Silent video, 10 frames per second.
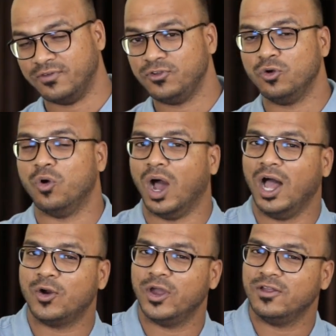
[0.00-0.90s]
If you
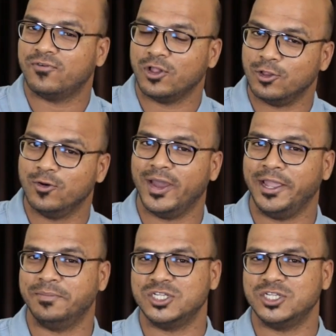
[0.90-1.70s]
are going for low-end